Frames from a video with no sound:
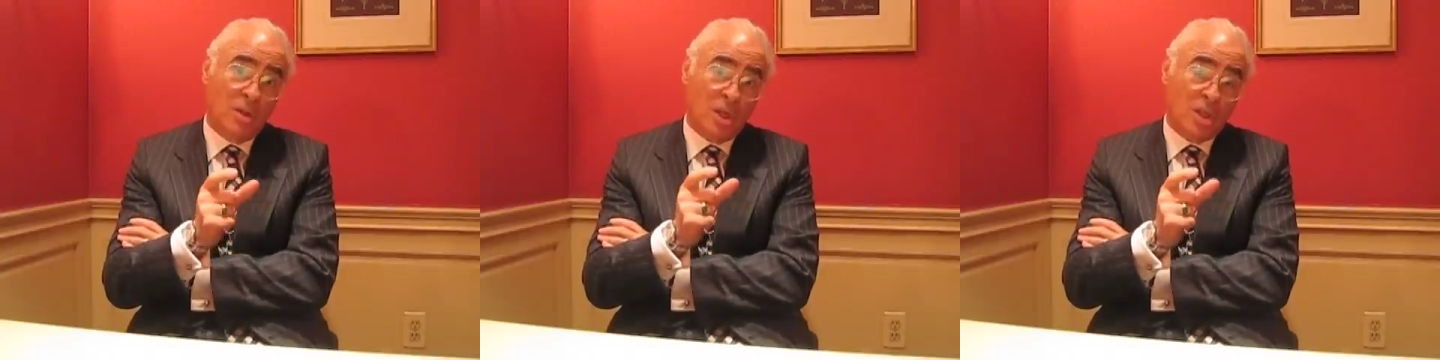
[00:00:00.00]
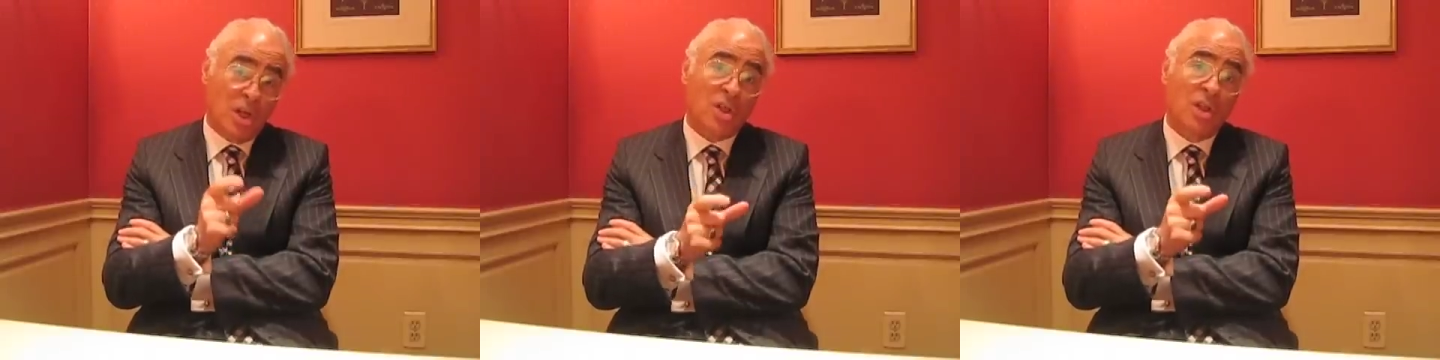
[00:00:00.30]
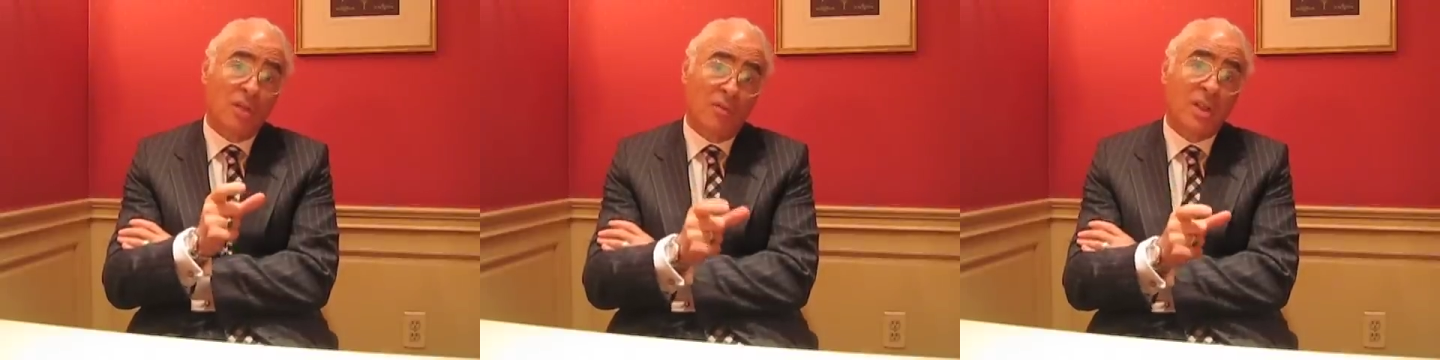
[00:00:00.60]

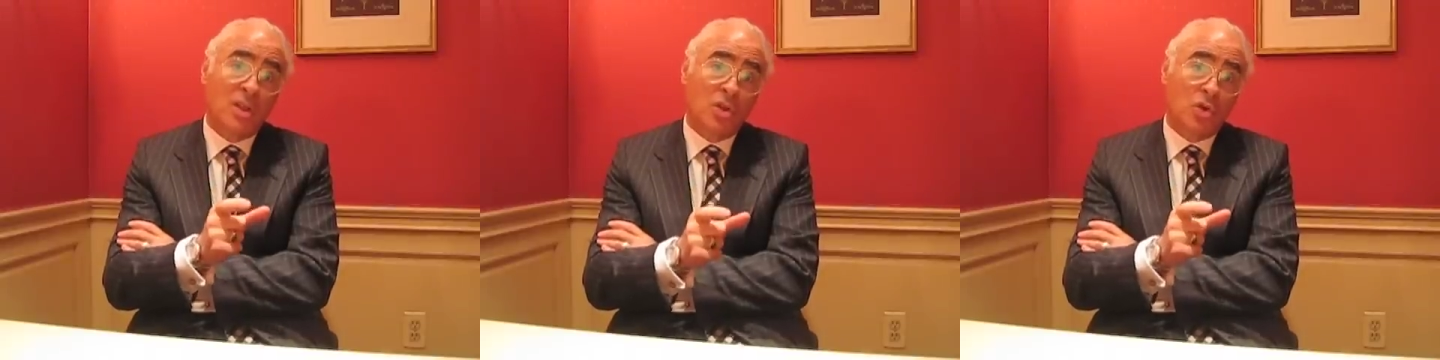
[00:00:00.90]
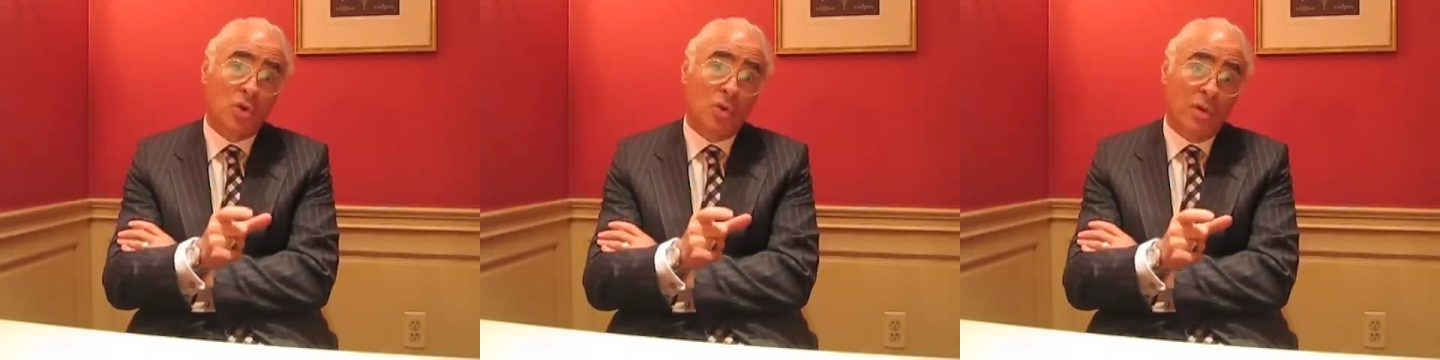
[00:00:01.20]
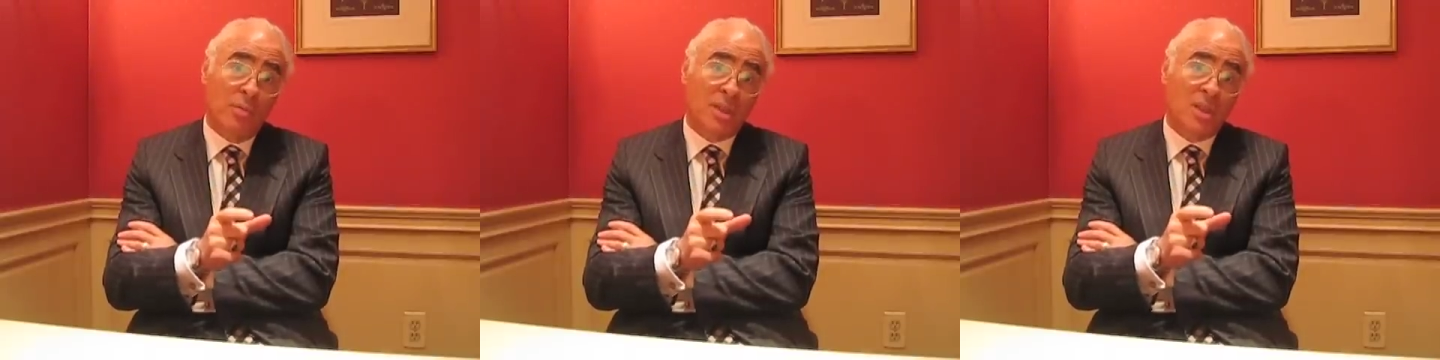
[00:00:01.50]
essentially the vintage
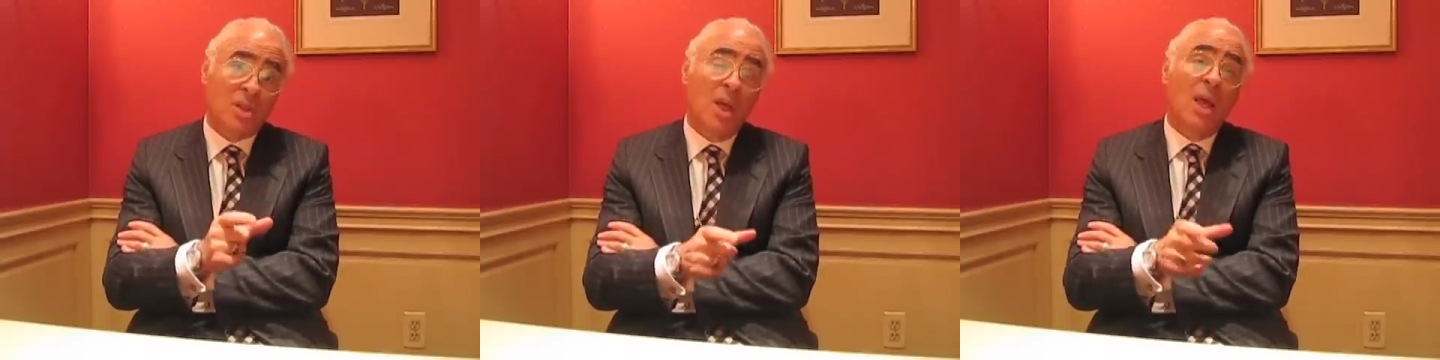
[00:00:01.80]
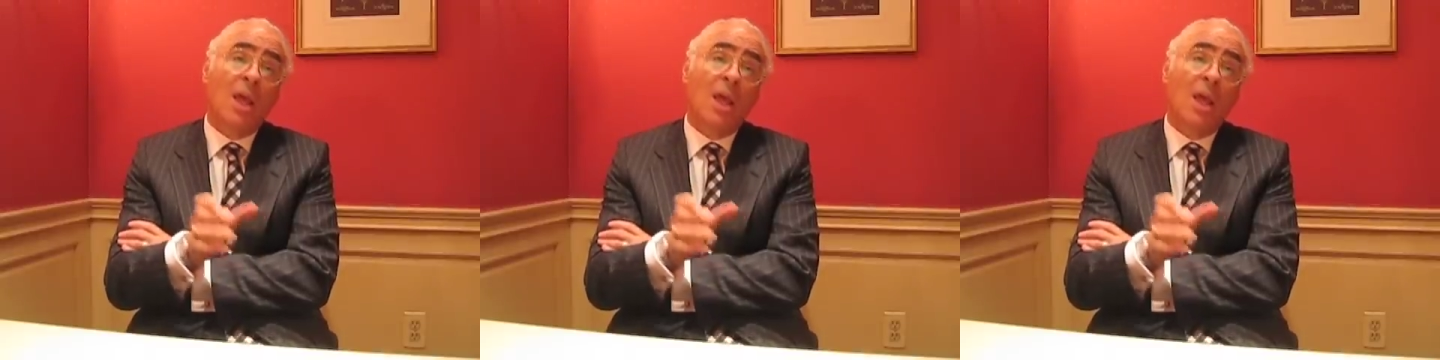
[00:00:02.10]
jewelry business,